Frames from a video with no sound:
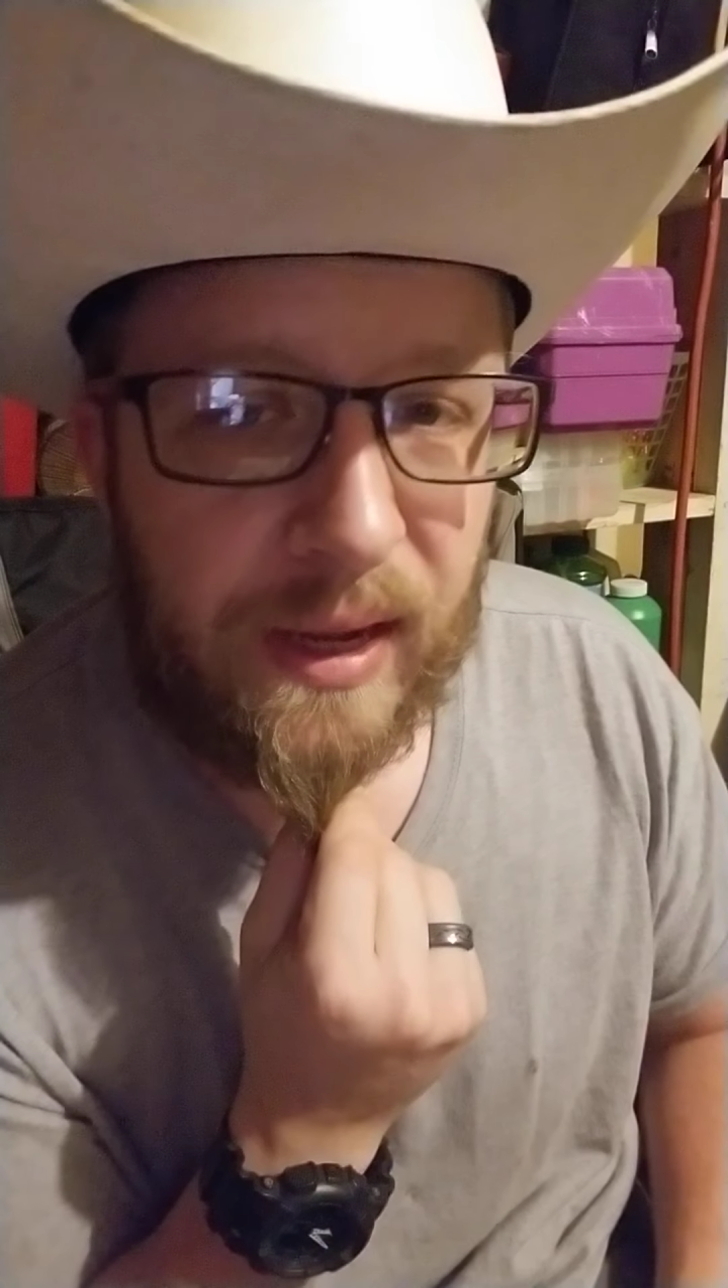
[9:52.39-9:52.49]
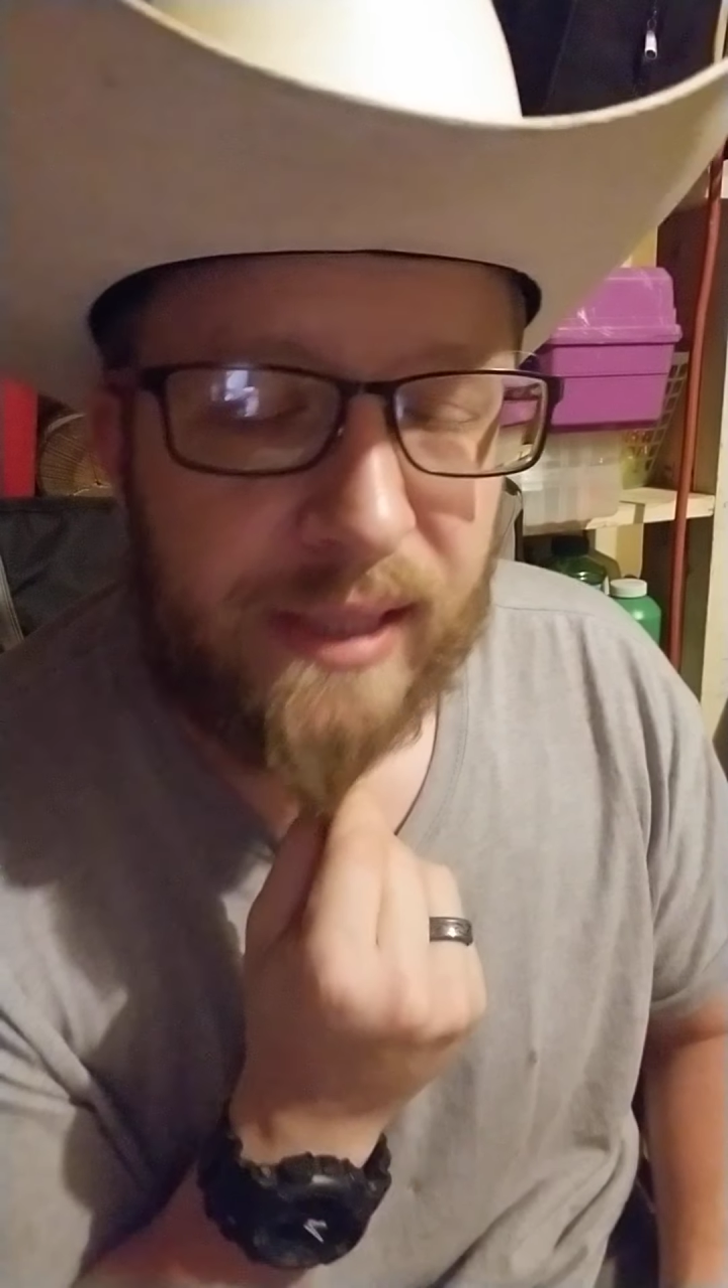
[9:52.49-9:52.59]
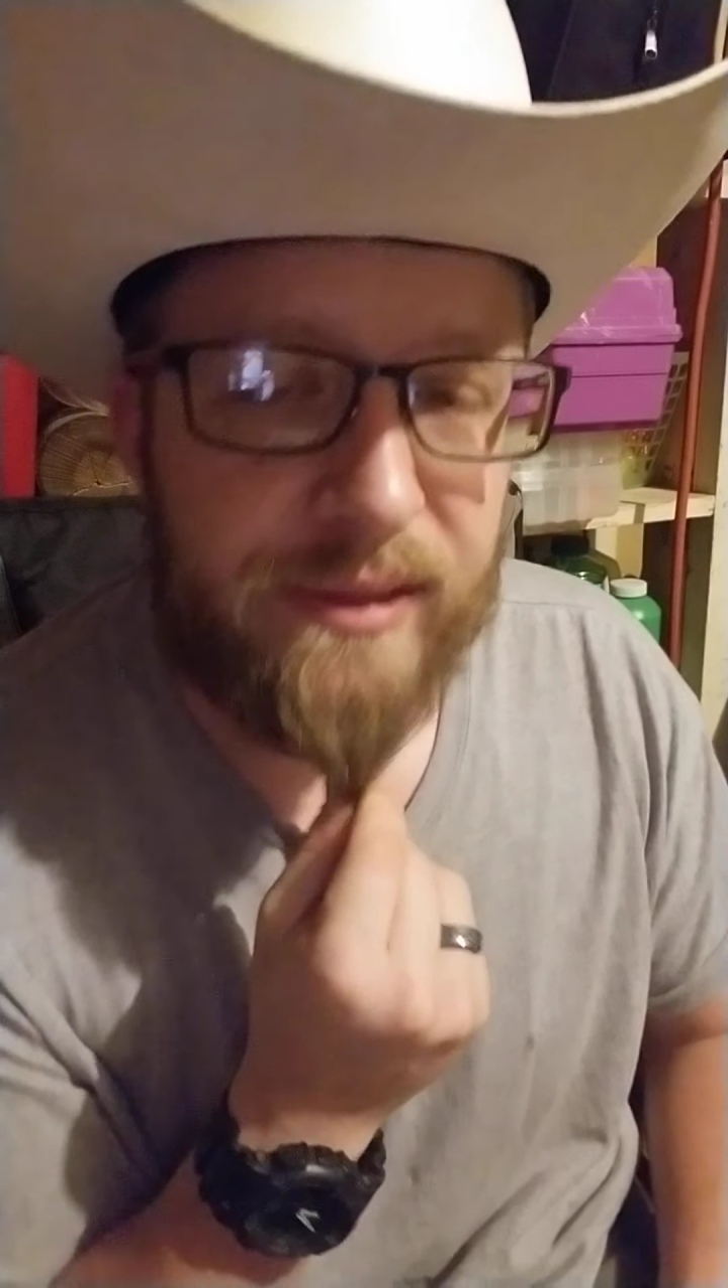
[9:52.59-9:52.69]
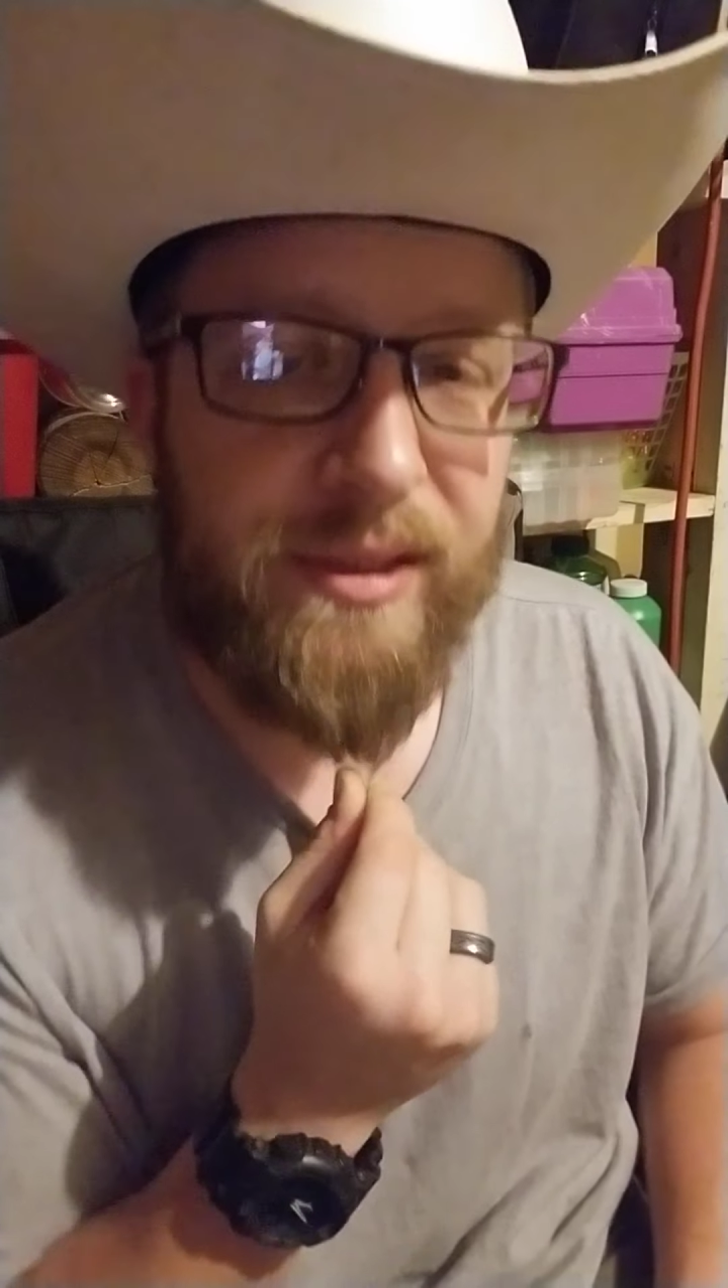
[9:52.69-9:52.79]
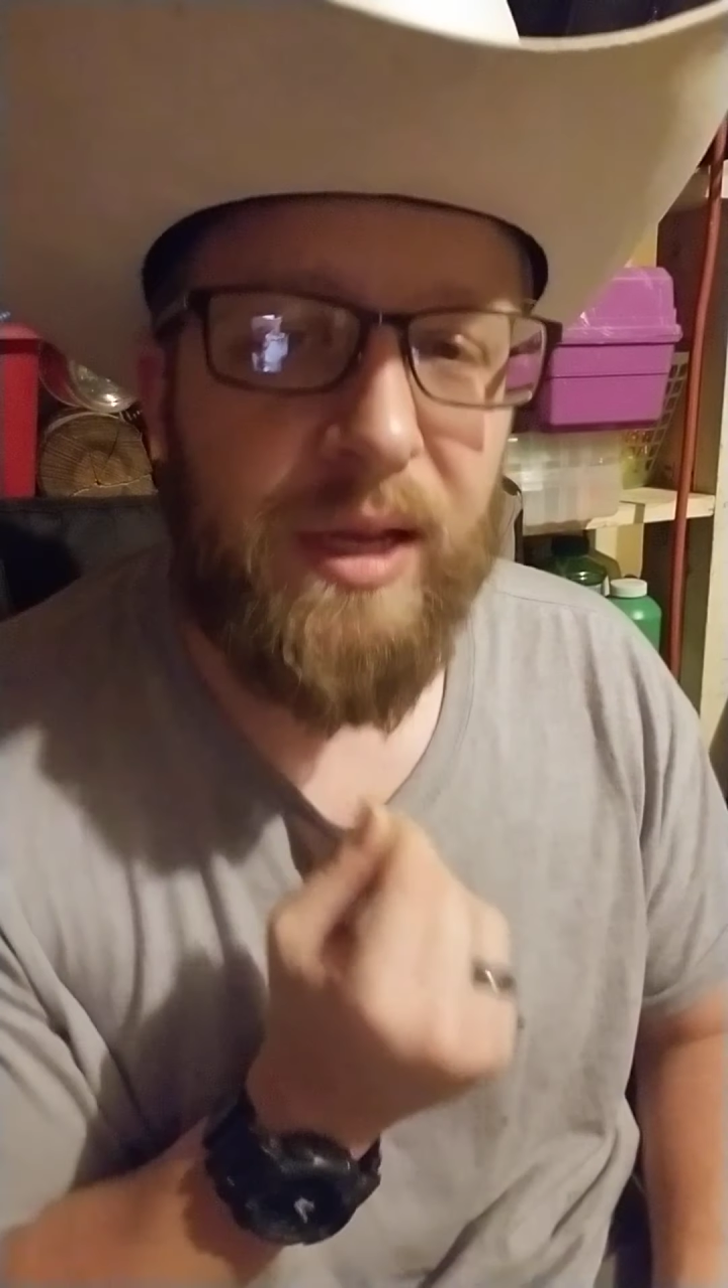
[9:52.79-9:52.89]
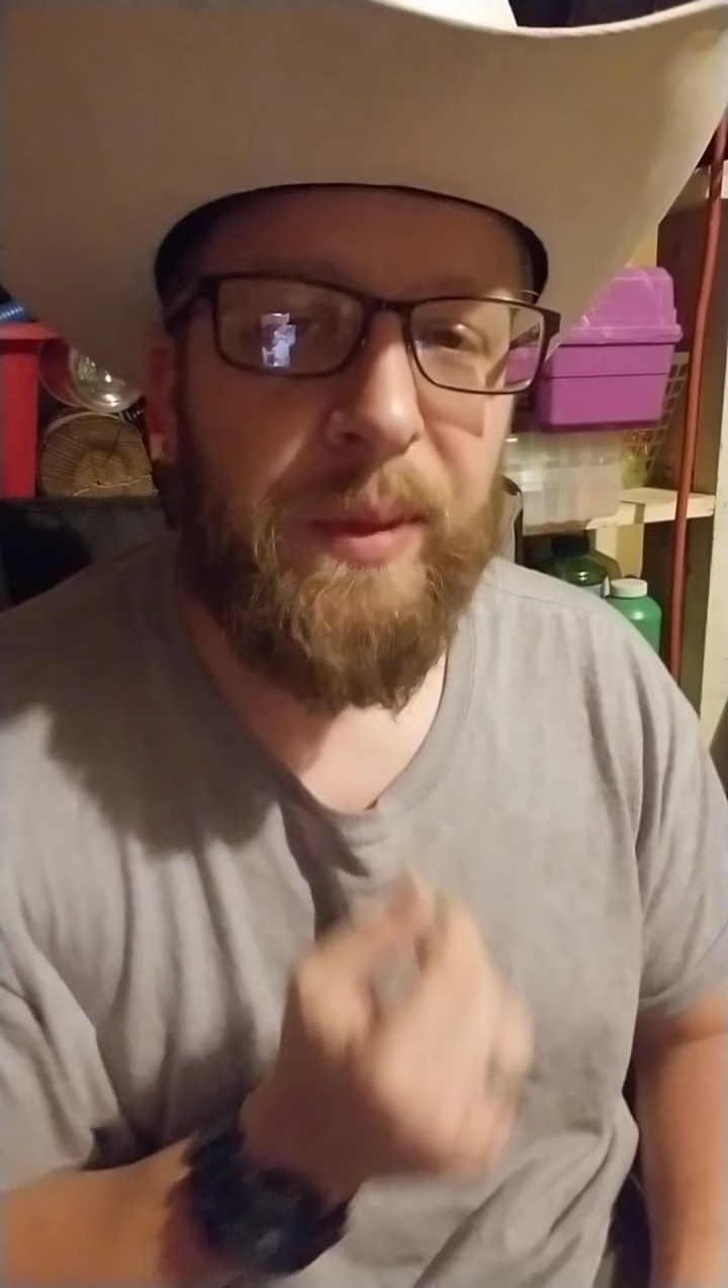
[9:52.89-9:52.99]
got to say